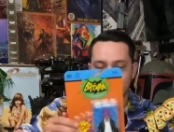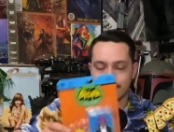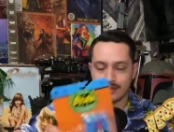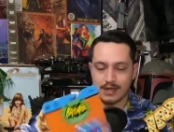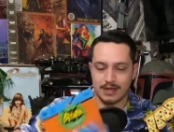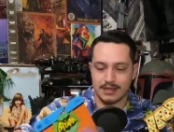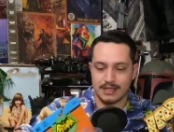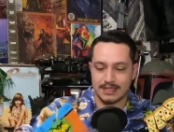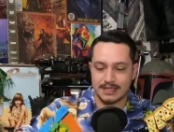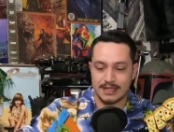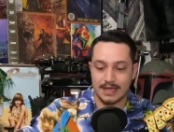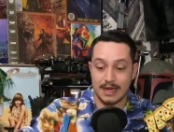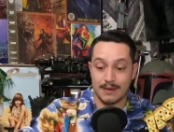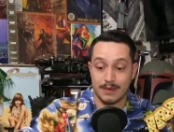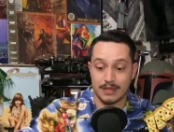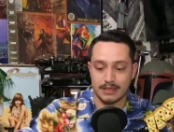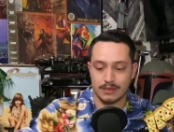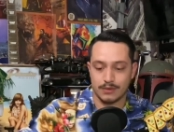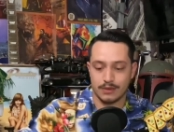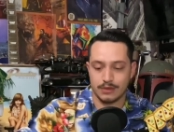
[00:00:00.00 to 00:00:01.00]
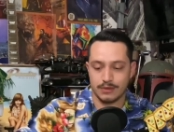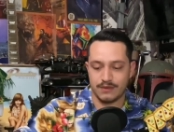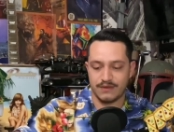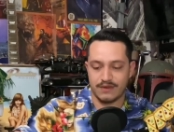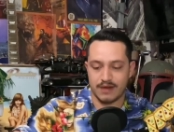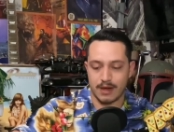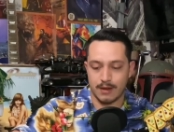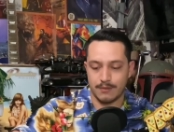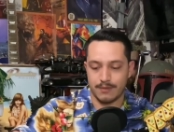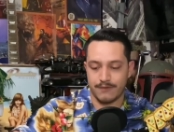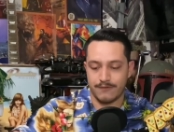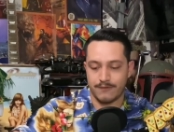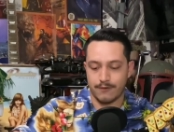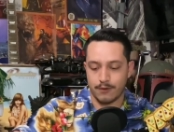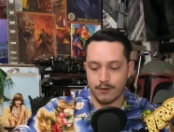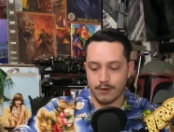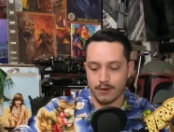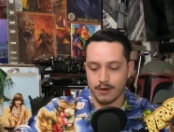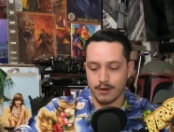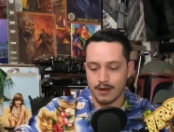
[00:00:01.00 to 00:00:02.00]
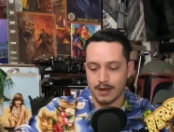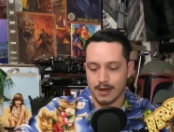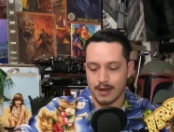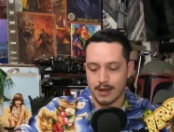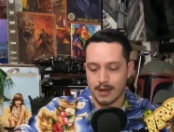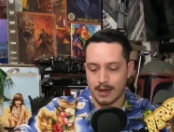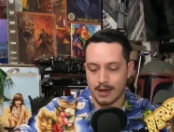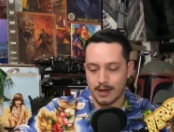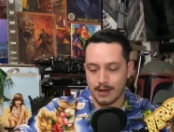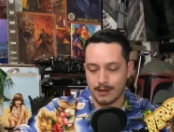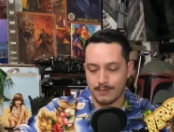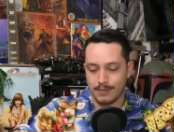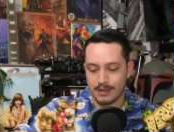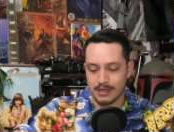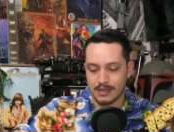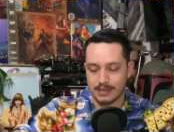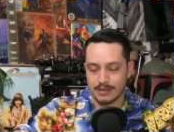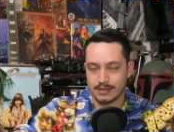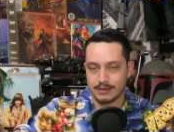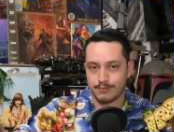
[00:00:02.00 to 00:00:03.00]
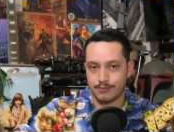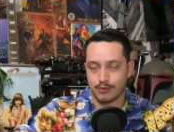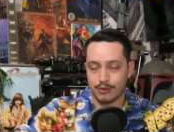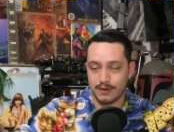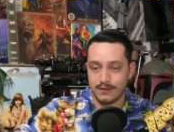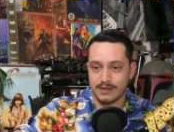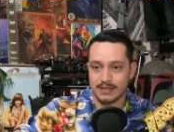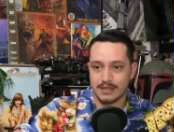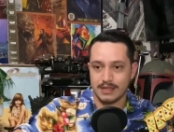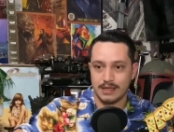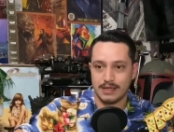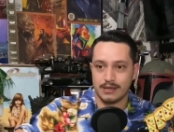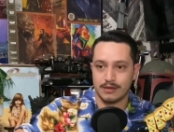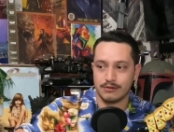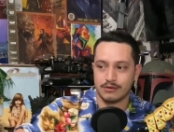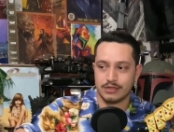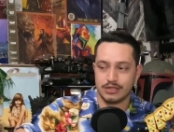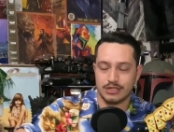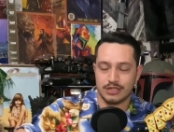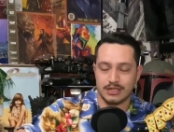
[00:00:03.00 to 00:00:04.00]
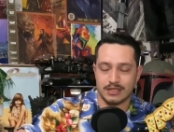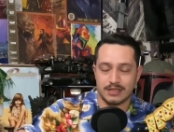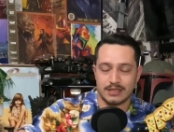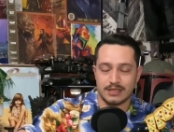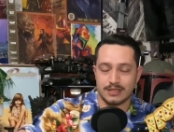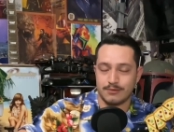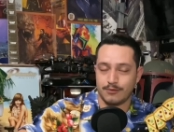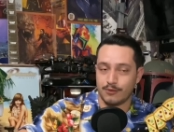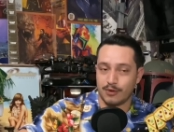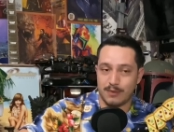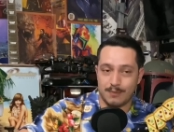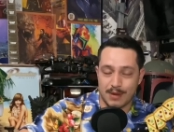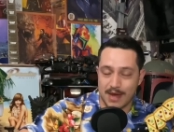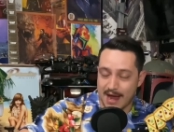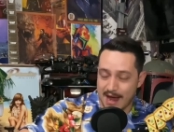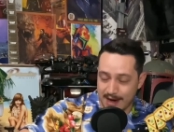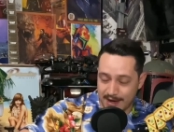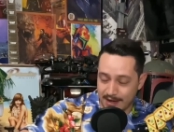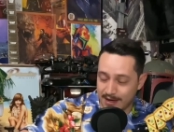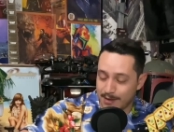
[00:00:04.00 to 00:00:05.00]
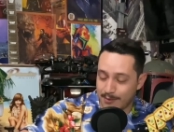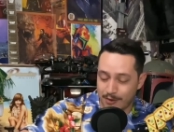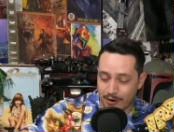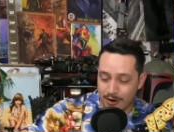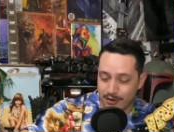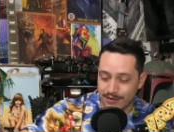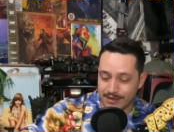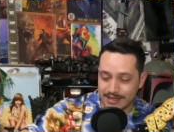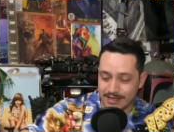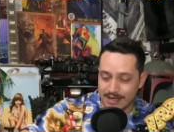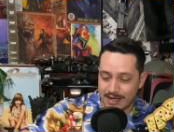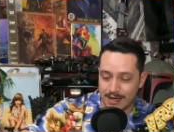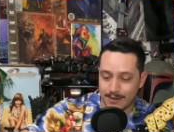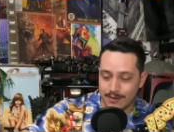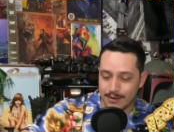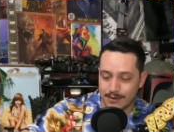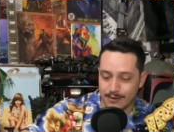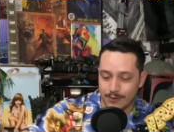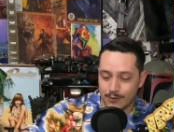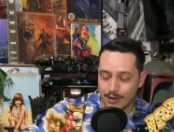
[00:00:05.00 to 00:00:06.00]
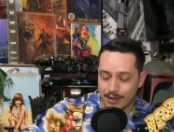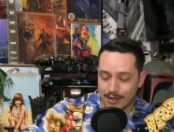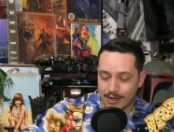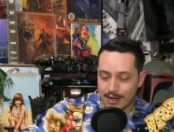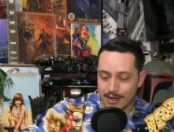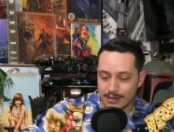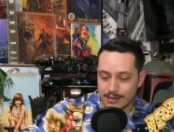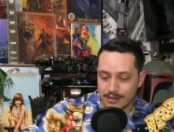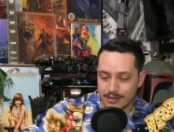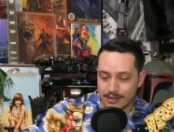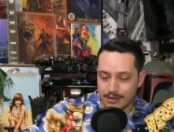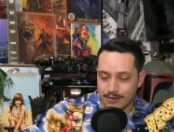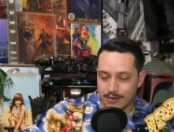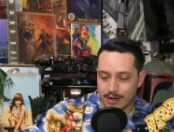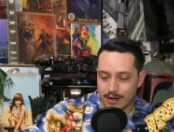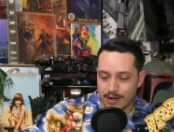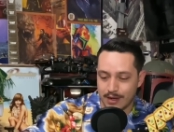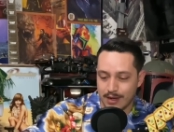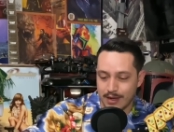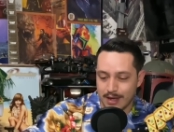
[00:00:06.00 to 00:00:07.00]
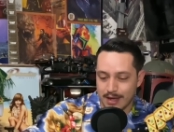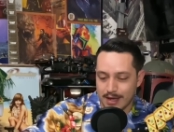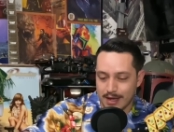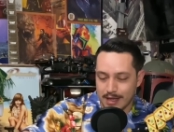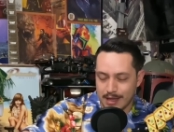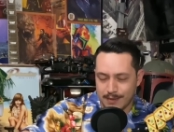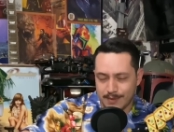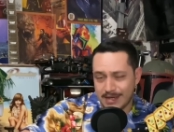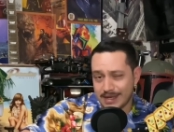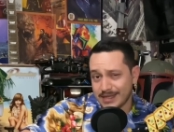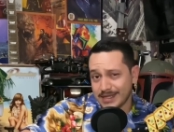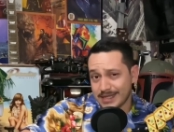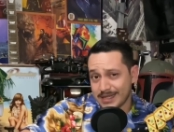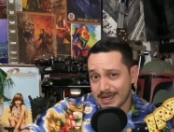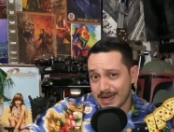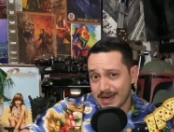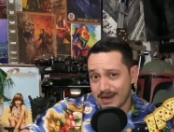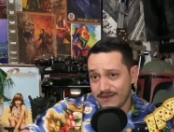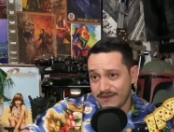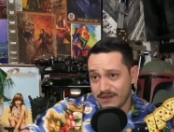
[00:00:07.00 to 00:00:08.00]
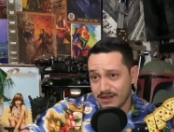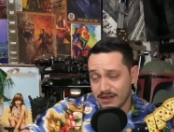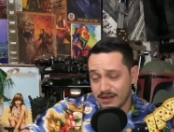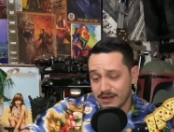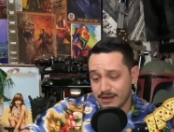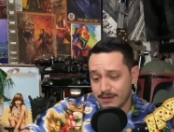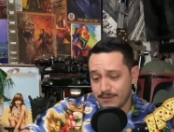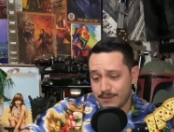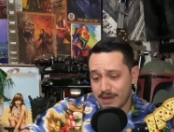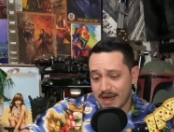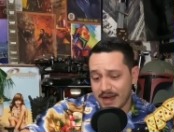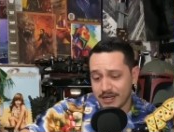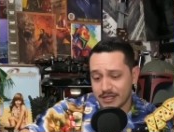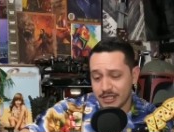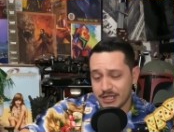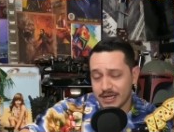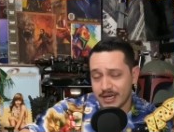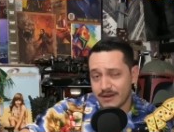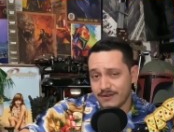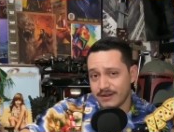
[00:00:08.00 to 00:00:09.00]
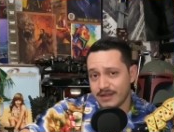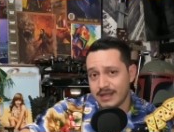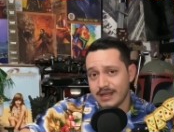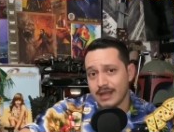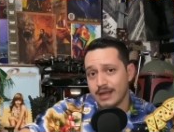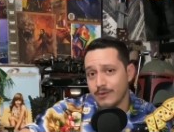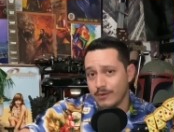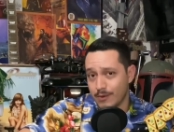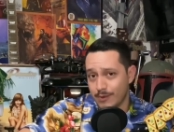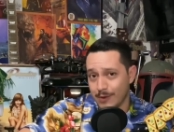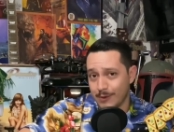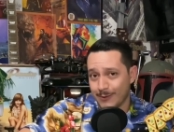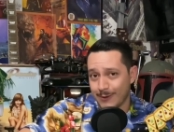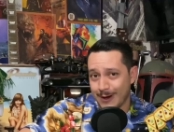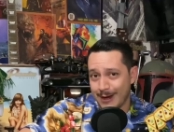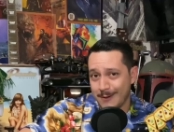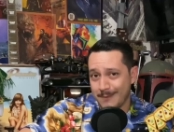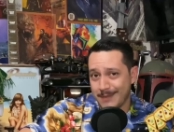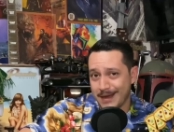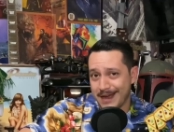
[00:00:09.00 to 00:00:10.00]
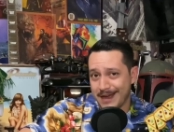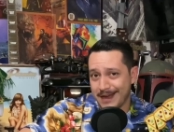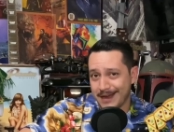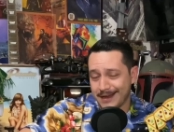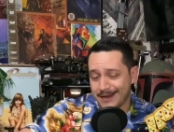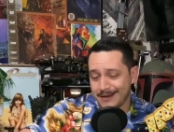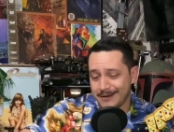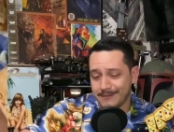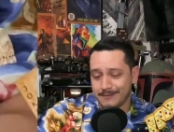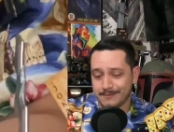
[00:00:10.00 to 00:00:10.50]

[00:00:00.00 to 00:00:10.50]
They're not the same as the ones we've gone before uh, because previously he was just repacking them all the same and whatnot. So uh, let me get this guy out of the packaging and everything and we'll be right back.